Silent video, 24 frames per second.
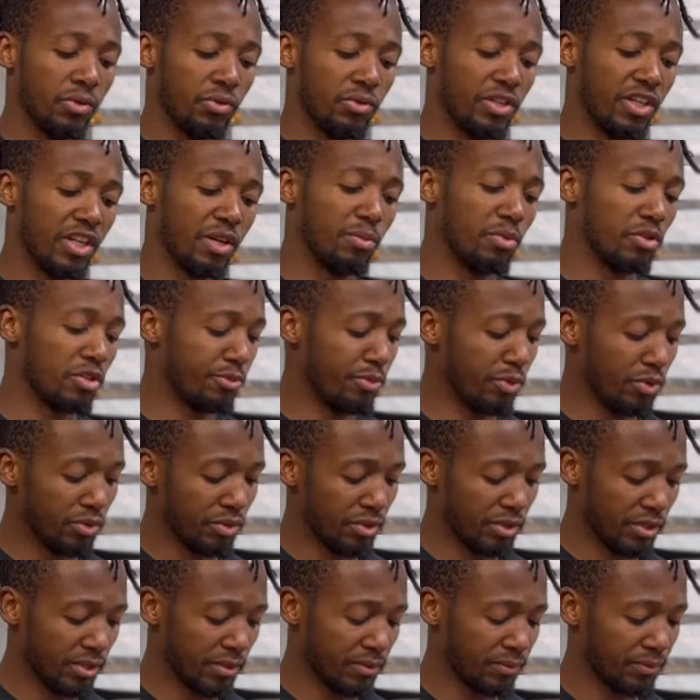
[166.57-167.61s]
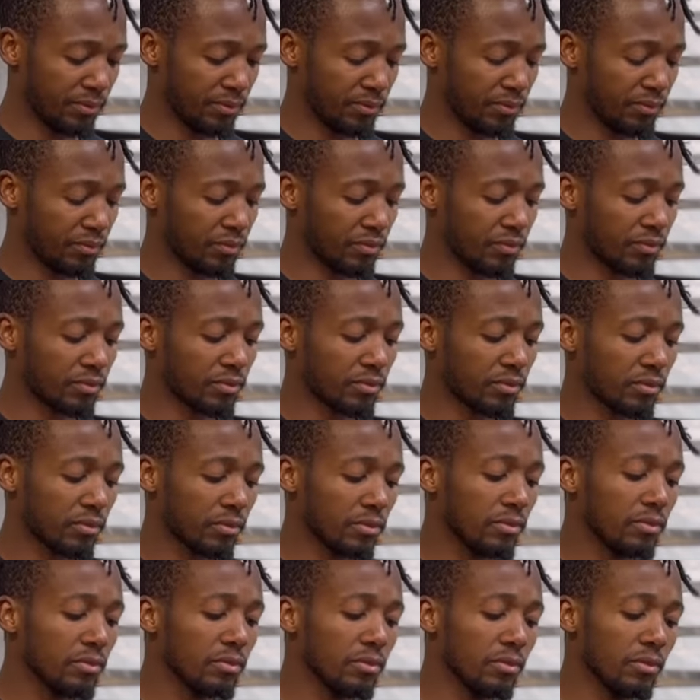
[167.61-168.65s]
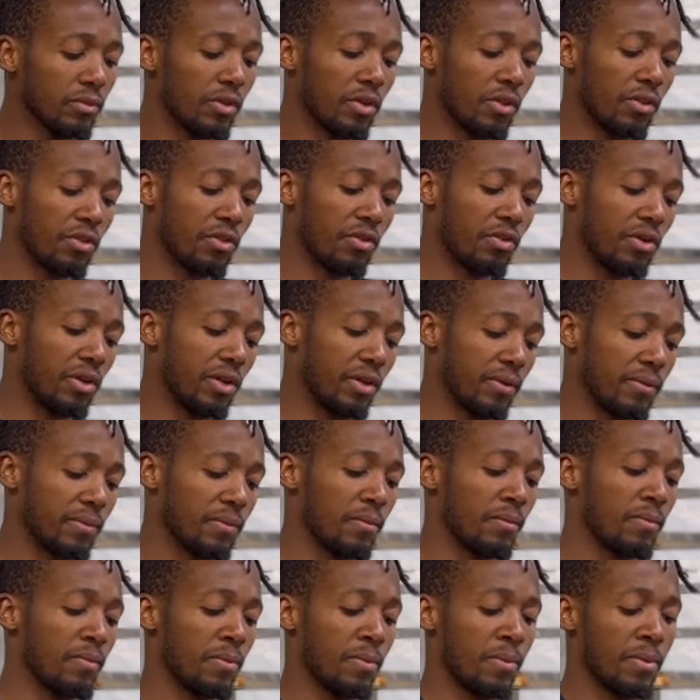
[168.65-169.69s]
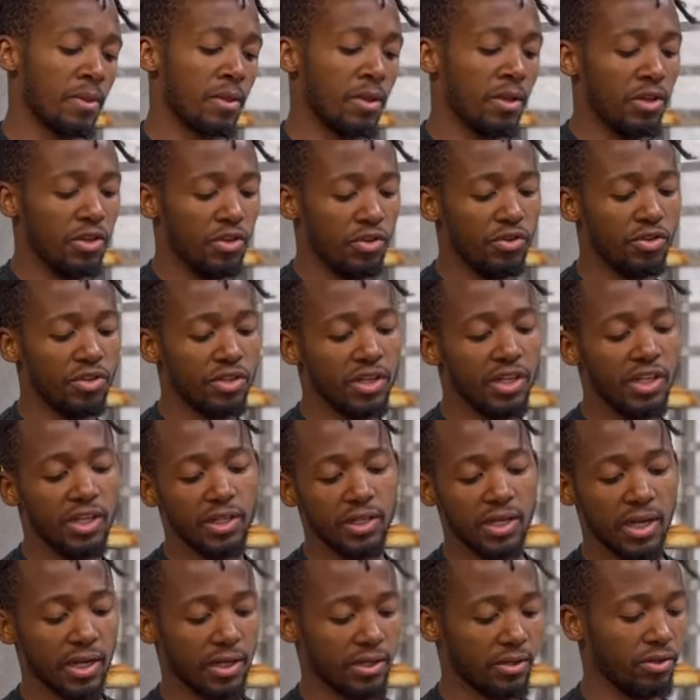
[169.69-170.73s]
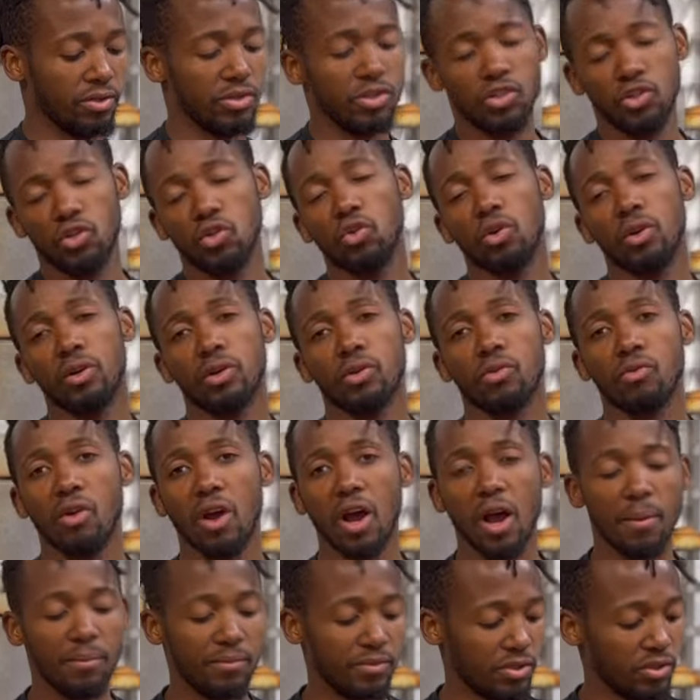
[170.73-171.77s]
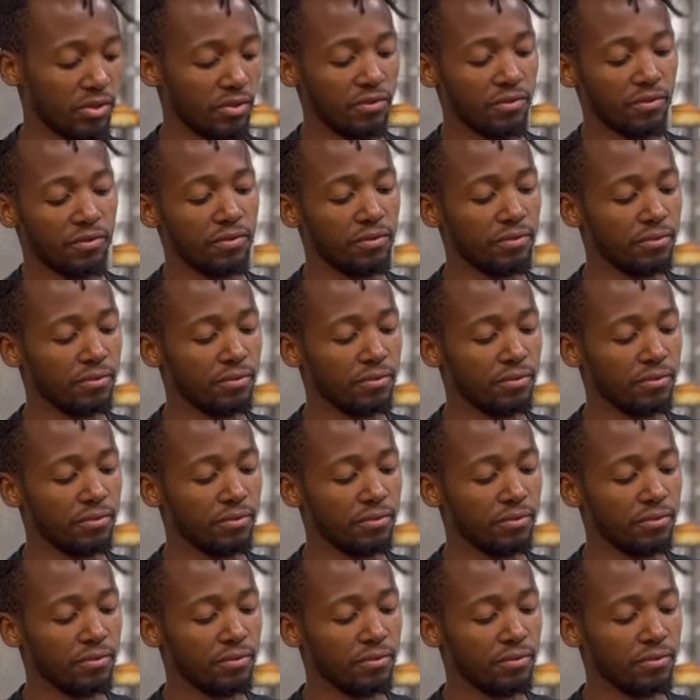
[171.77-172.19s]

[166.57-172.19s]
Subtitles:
tablespoons. 3. Usually it's like 200 grams of